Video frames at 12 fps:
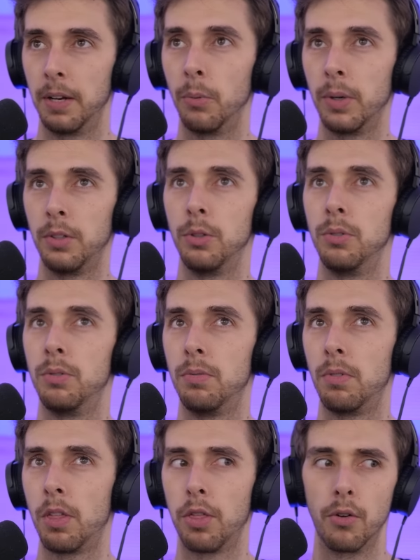I know we can do
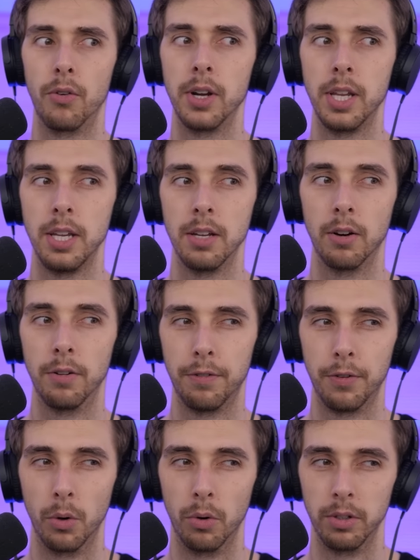three or
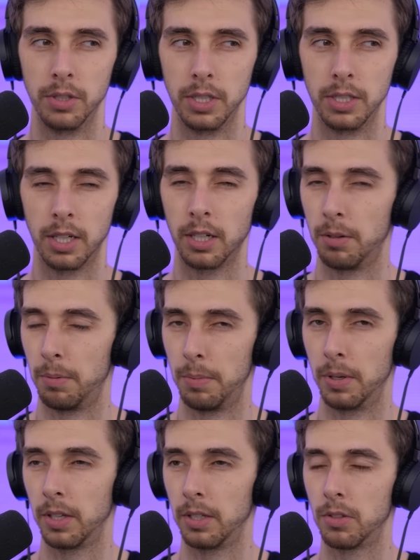four, is it? I can't
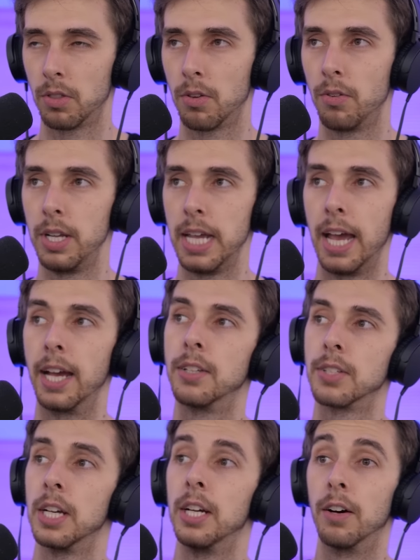remember. I think it's three
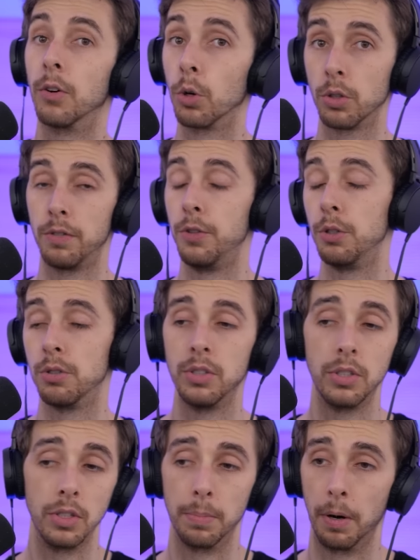eggs. Of course, the
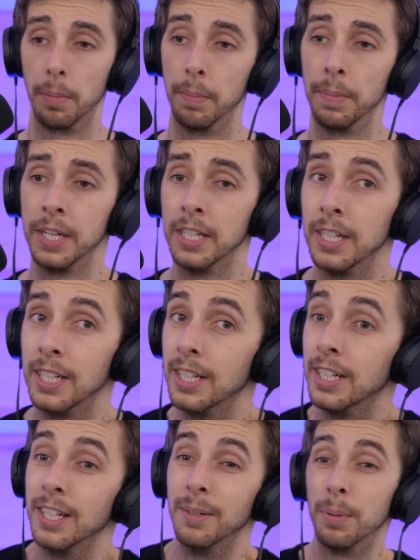fusions isn't a problem,
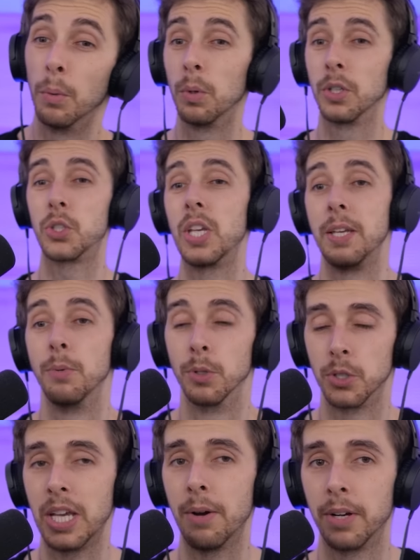but we'll see.
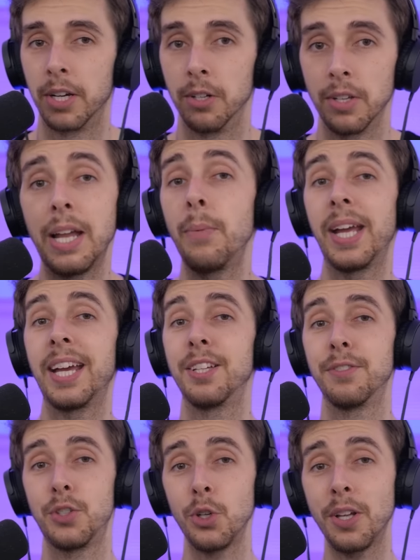We'll see how it goes. Anyway, guys,
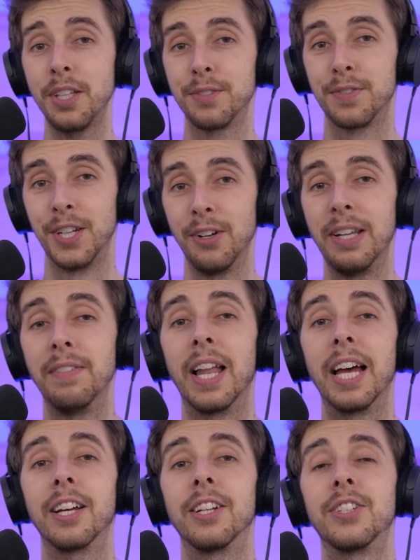if you enjoyed this video, leave a
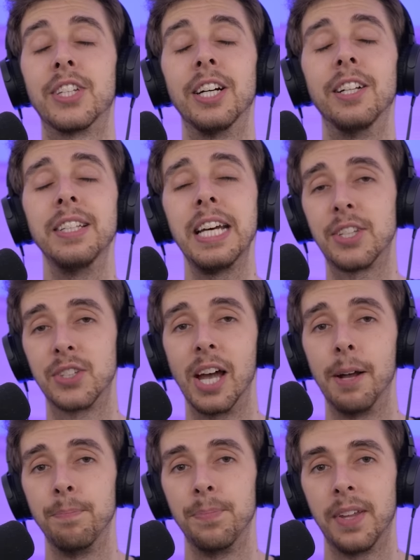like, and until next
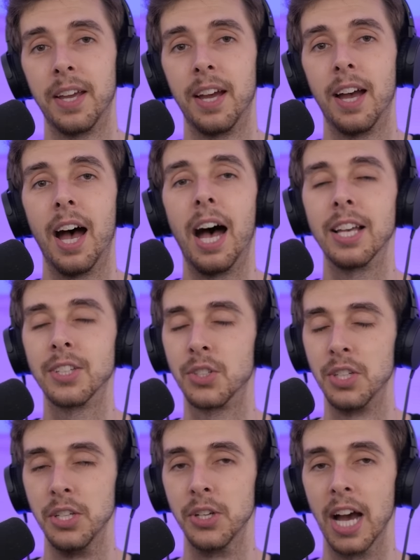time, I'll
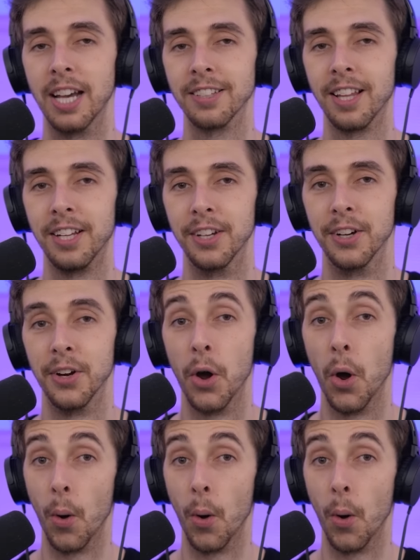see you guys later.